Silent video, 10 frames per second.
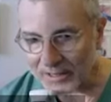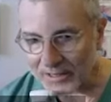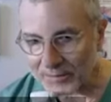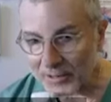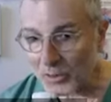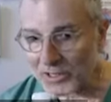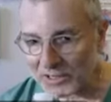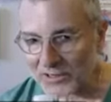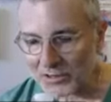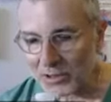even when
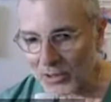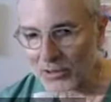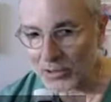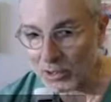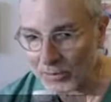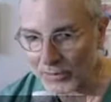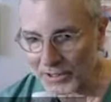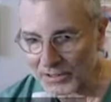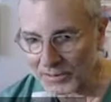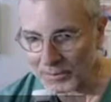it's called covered,